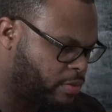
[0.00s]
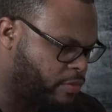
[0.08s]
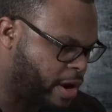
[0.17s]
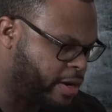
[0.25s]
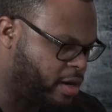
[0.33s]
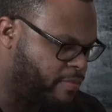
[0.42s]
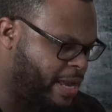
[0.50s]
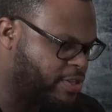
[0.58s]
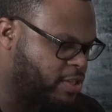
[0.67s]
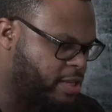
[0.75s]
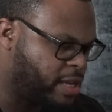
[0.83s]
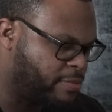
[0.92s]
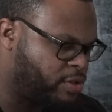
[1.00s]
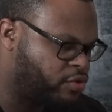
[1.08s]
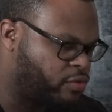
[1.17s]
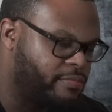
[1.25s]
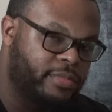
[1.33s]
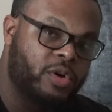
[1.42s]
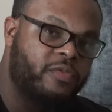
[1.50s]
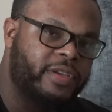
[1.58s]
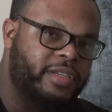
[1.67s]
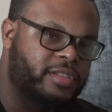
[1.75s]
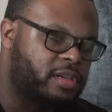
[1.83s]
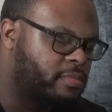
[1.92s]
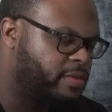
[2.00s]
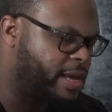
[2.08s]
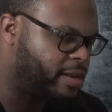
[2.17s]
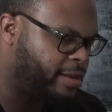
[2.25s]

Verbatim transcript: Right here, basically I'm just removing some of that